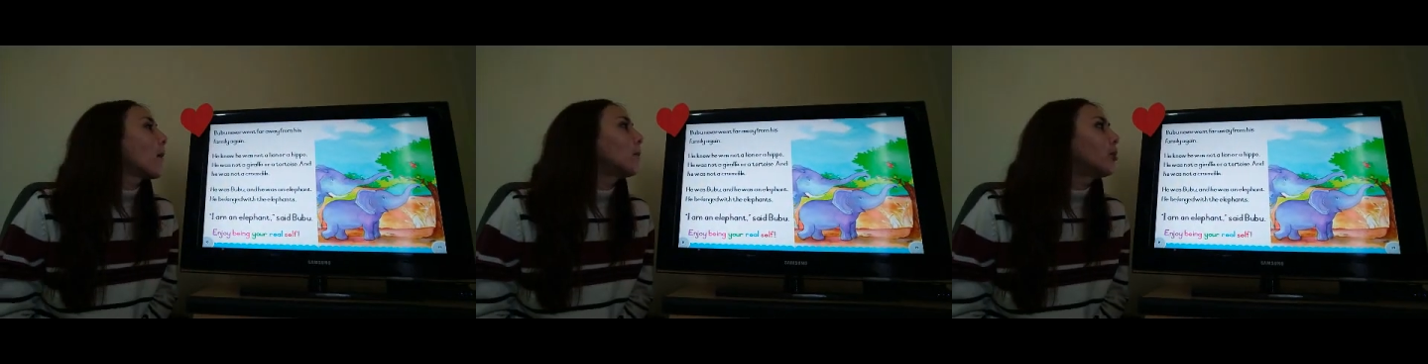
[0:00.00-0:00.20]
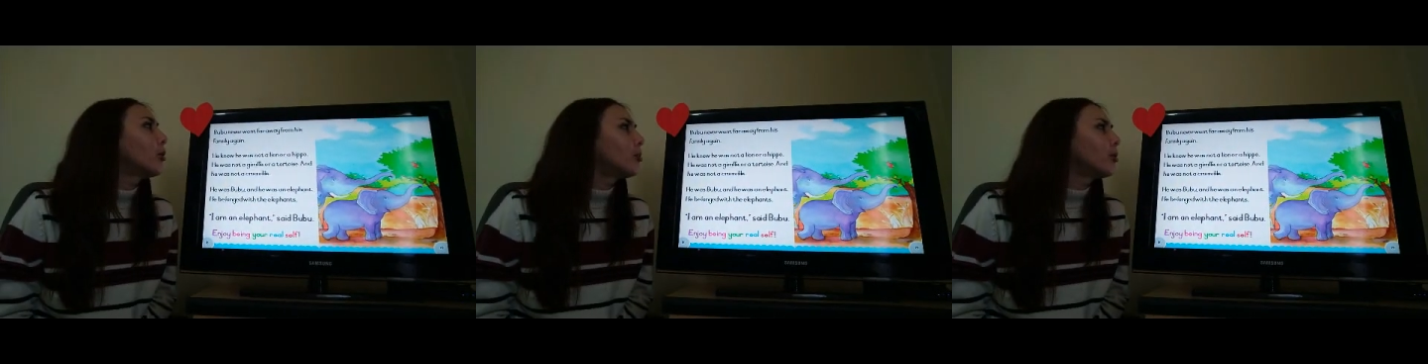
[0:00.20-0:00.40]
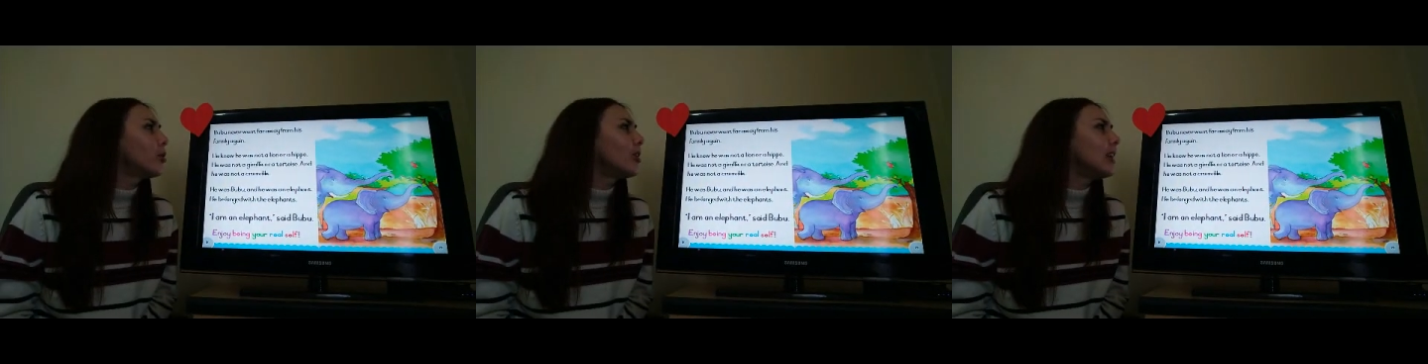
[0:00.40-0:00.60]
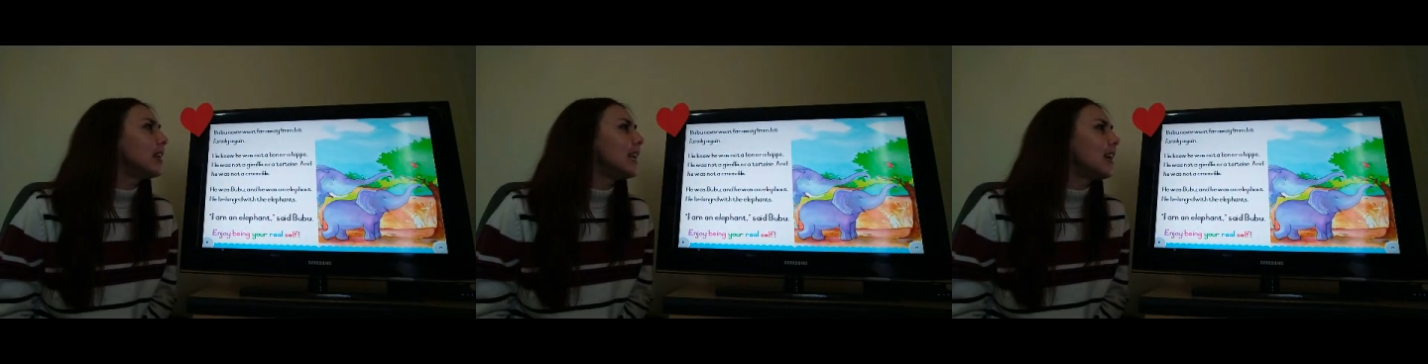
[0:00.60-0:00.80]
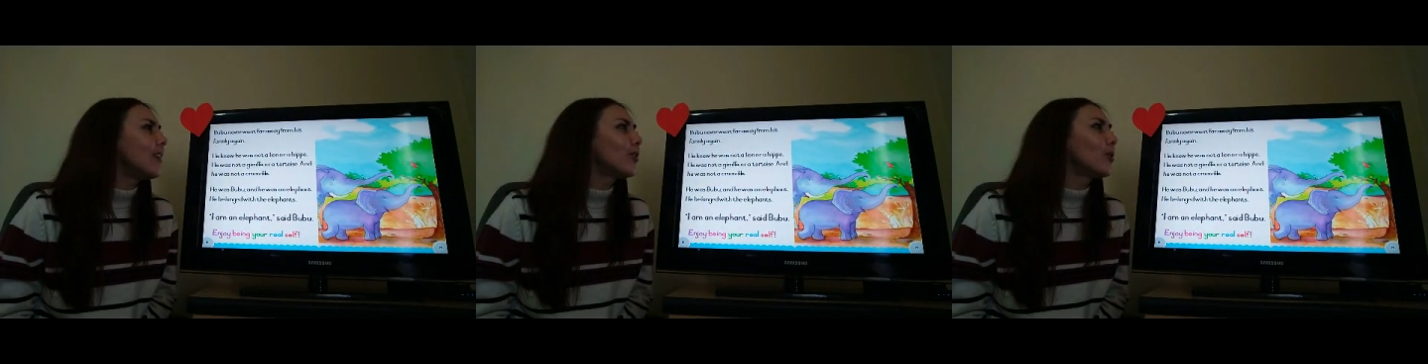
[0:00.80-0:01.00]
Bubu
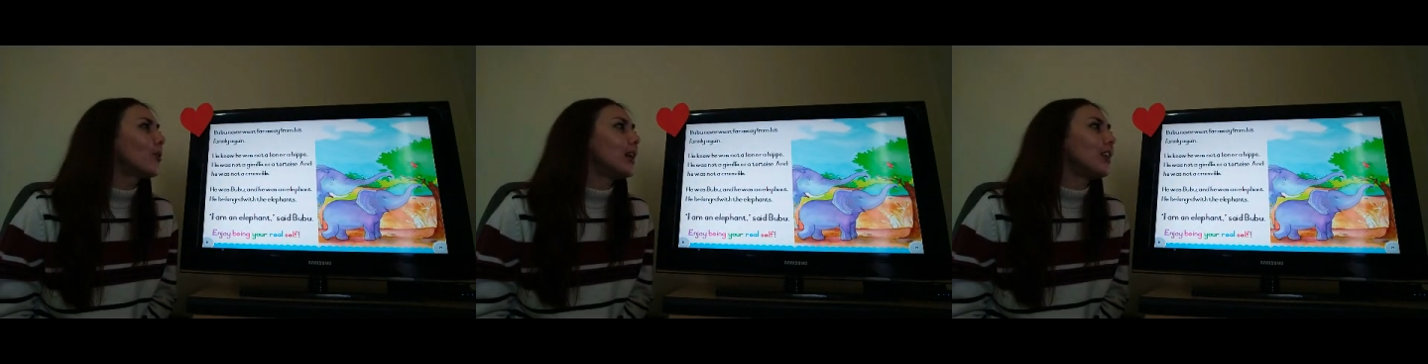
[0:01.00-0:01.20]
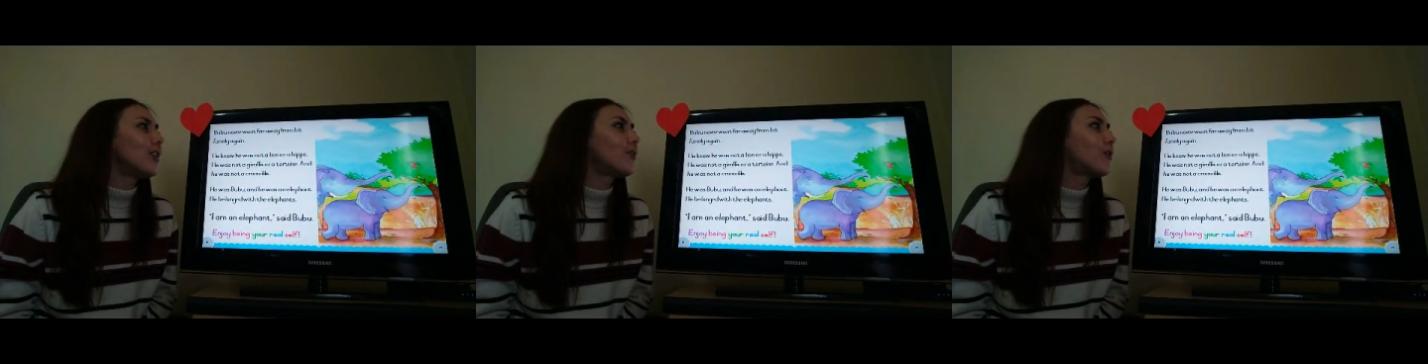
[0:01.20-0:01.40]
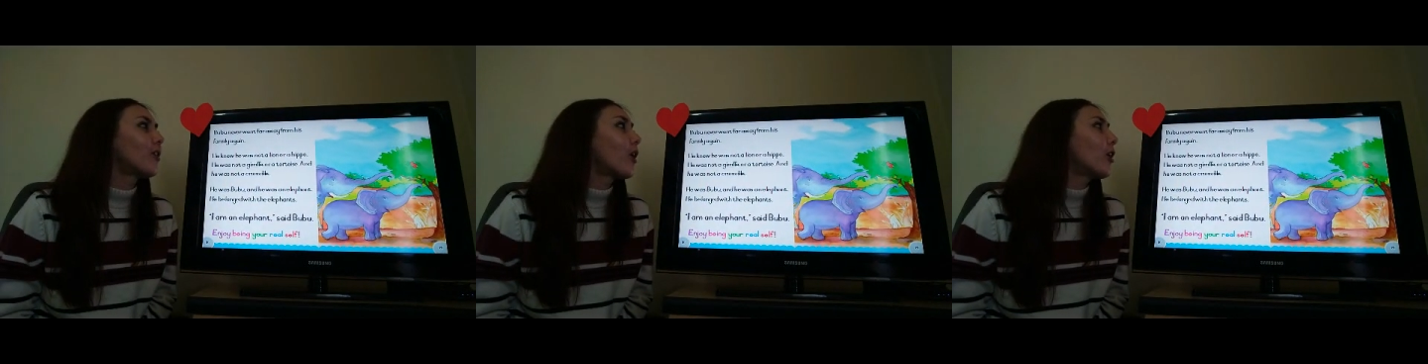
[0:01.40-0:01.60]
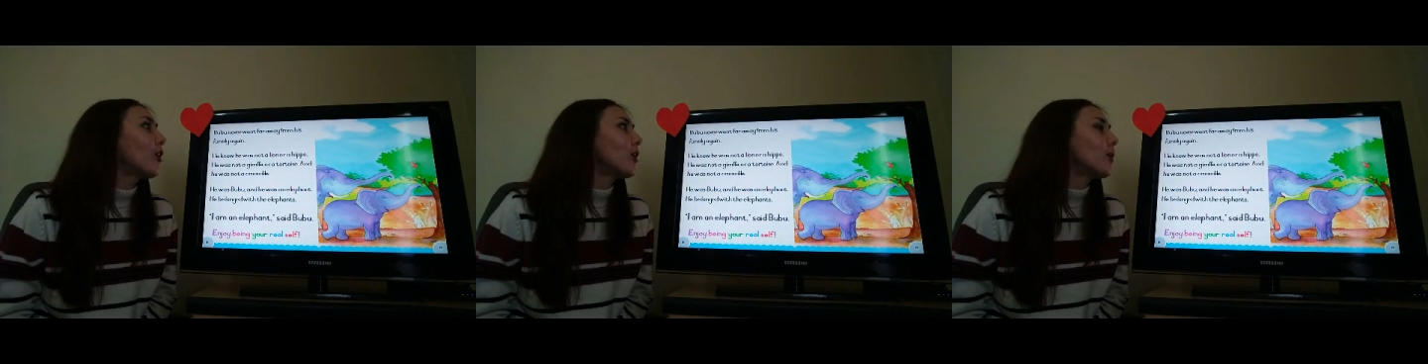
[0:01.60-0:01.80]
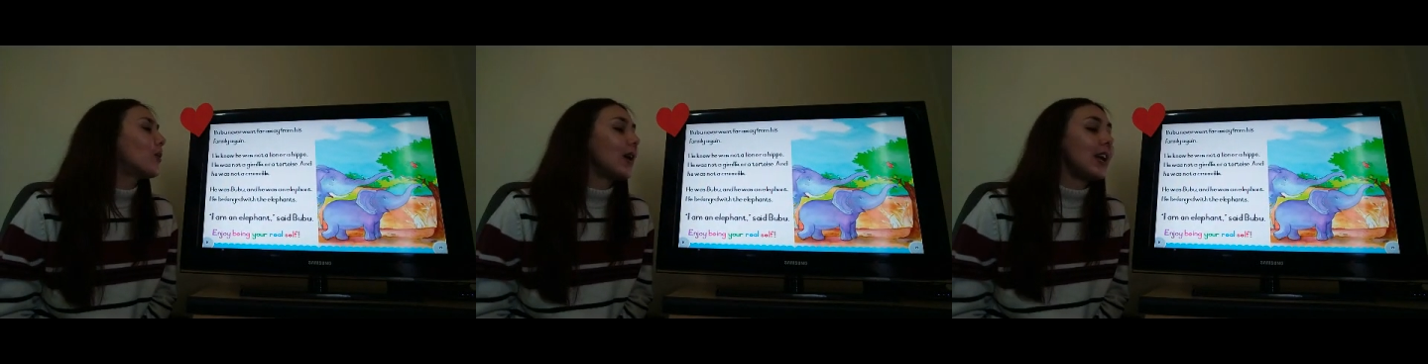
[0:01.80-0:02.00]
never went far
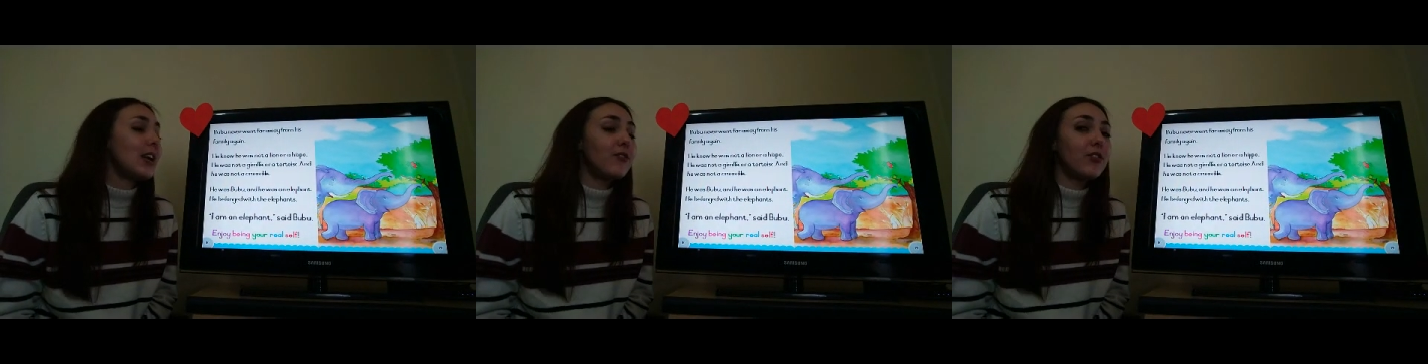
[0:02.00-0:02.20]
away